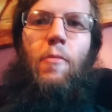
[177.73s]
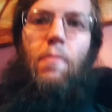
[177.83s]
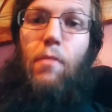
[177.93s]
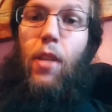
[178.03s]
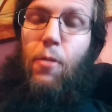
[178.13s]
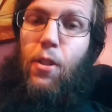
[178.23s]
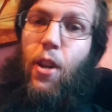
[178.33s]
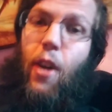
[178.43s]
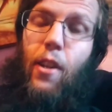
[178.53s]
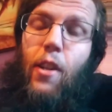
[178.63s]
Now, when
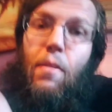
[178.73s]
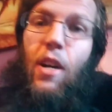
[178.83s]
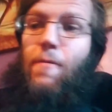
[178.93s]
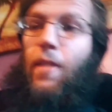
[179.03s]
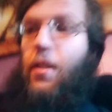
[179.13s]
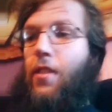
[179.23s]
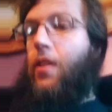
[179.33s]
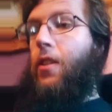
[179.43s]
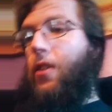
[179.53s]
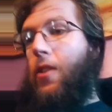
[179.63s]
talking about
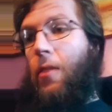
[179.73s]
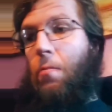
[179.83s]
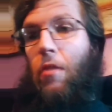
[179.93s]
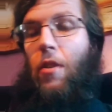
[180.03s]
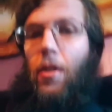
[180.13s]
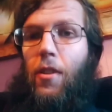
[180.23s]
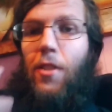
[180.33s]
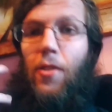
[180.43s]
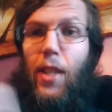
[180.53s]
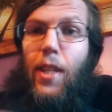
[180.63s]
Vaettir, there's
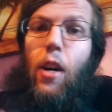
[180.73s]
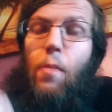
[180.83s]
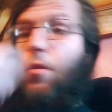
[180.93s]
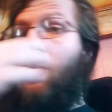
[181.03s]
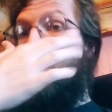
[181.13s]
a couple